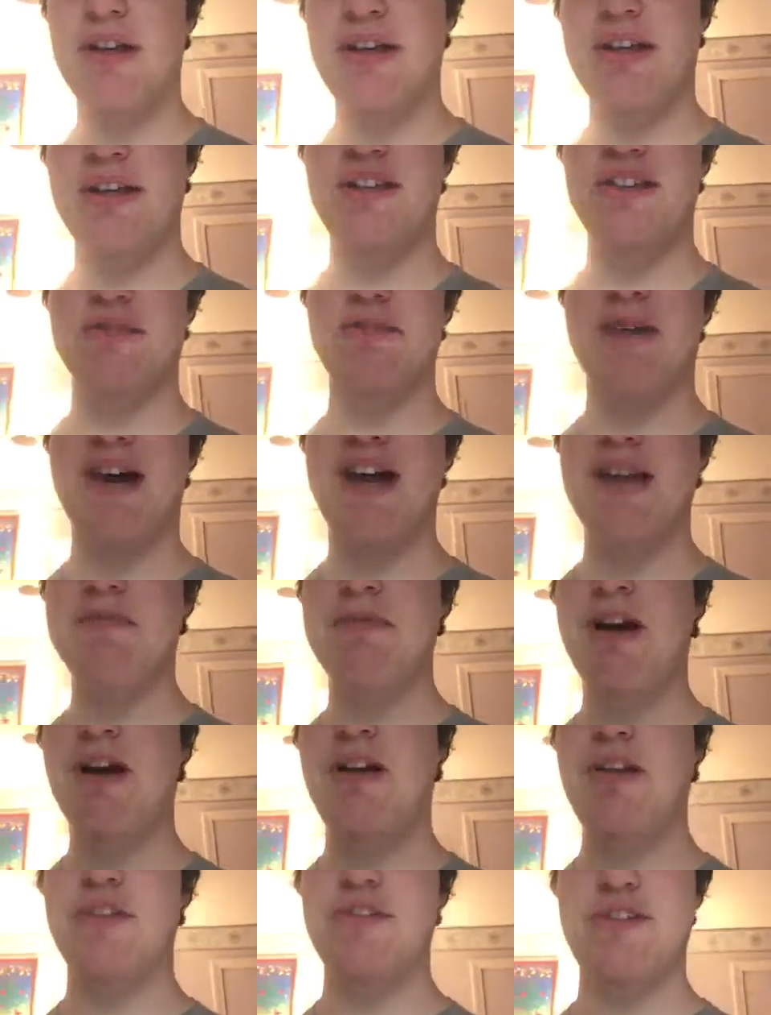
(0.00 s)
it is my
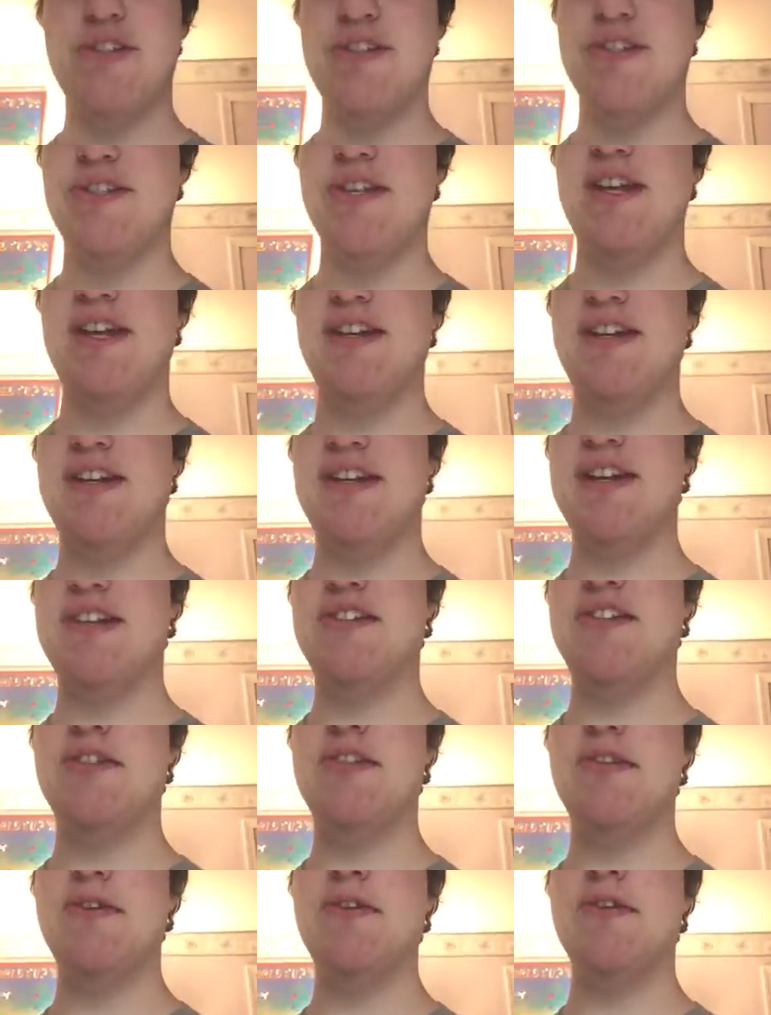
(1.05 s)
apologies that I didn't get
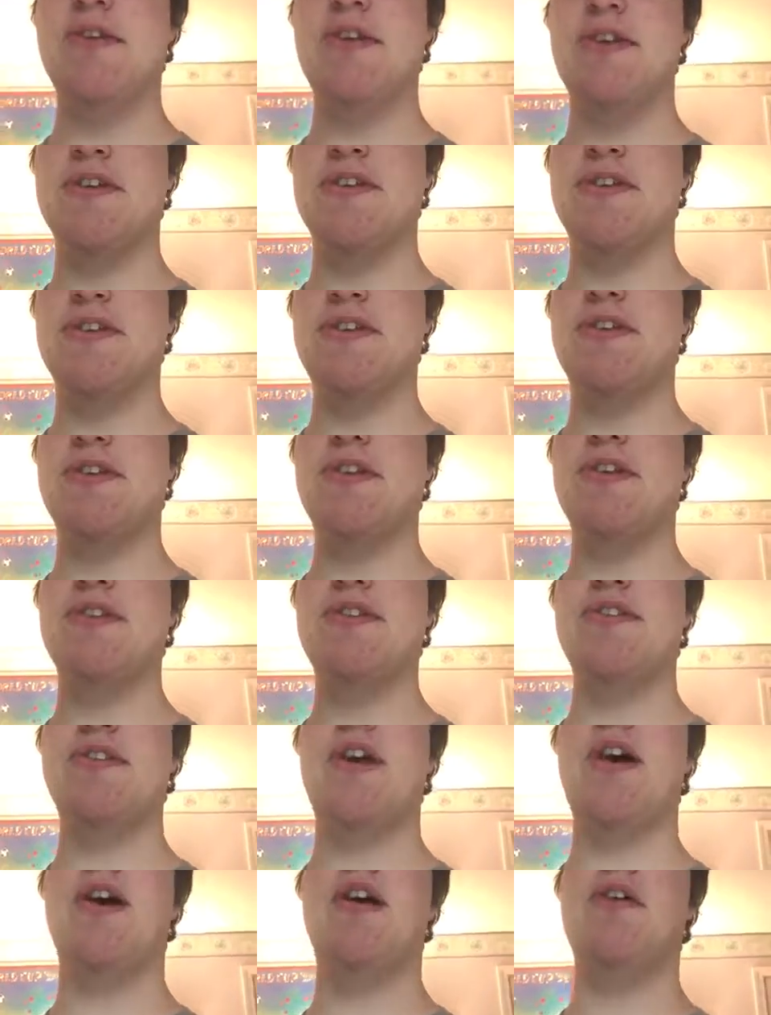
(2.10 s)
to do this.
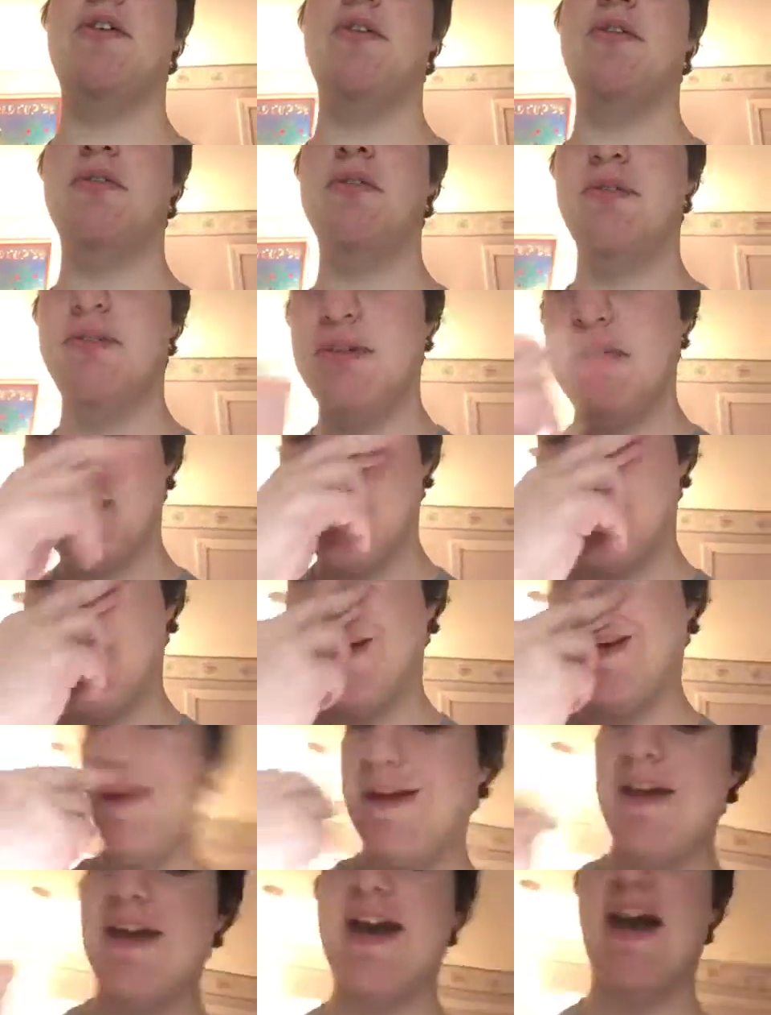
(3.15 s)
So
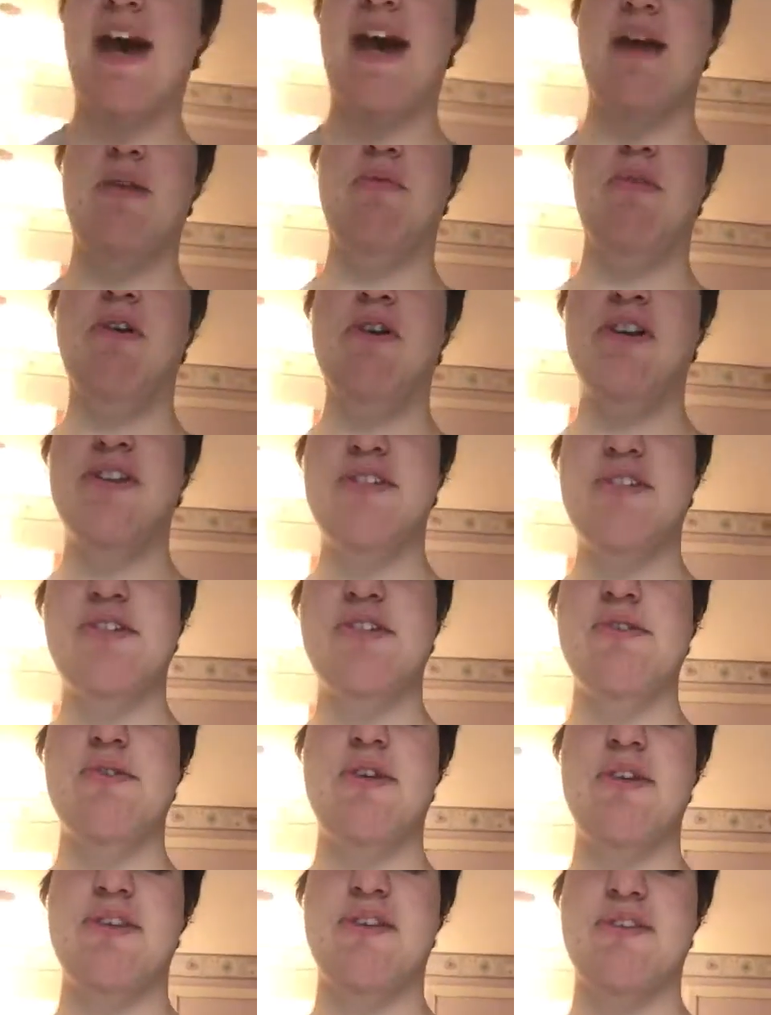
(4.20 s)
I will get to
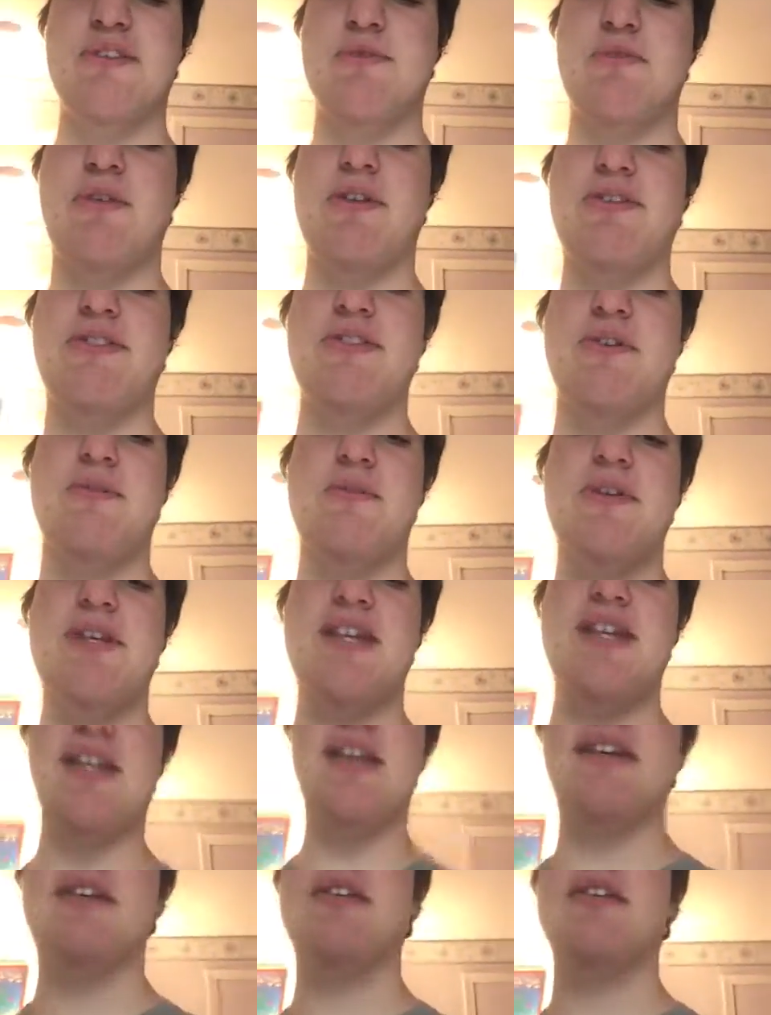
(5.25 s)
doing this once a
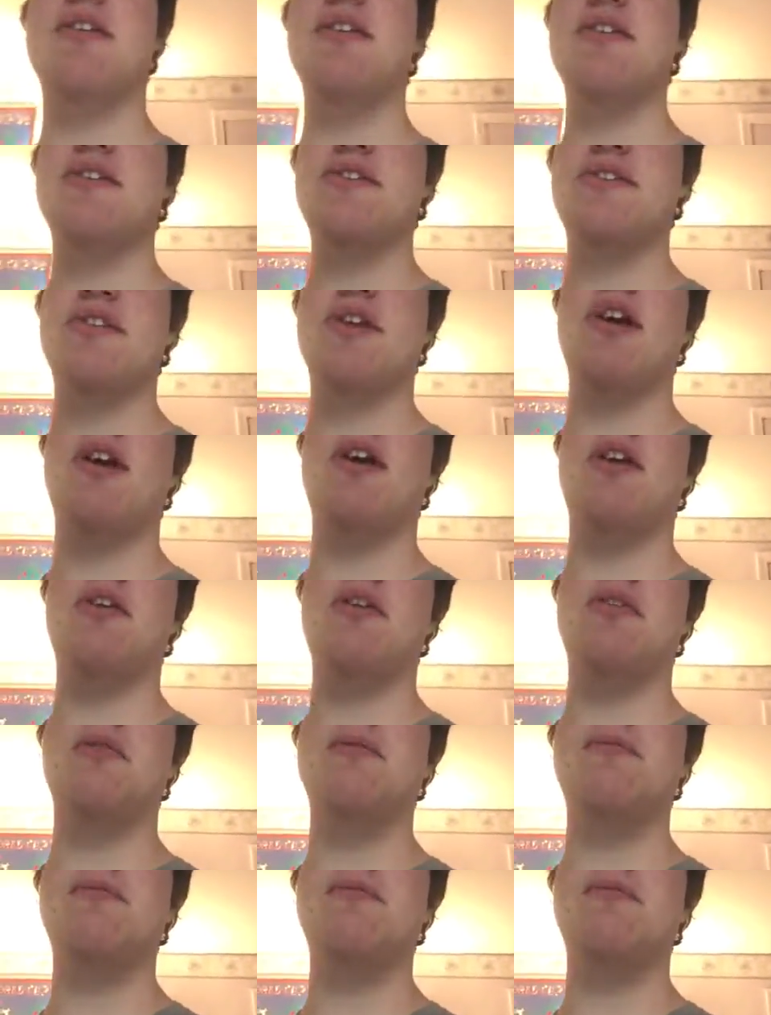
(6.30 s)
week. So